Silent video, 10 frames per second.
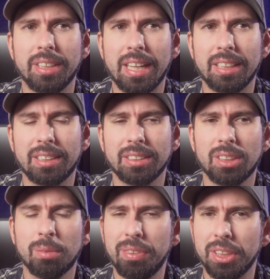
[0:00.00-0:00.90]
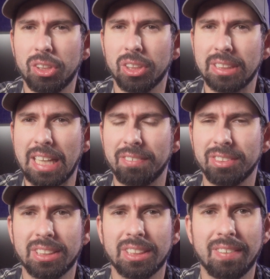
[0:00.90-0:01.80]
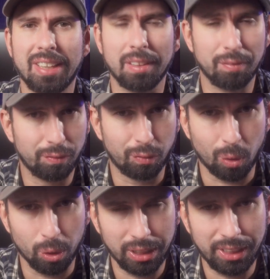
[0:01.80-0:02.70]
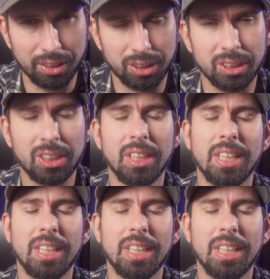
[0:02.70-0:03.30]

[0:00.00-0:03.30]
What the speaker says: that some vehicles have like 4 liter,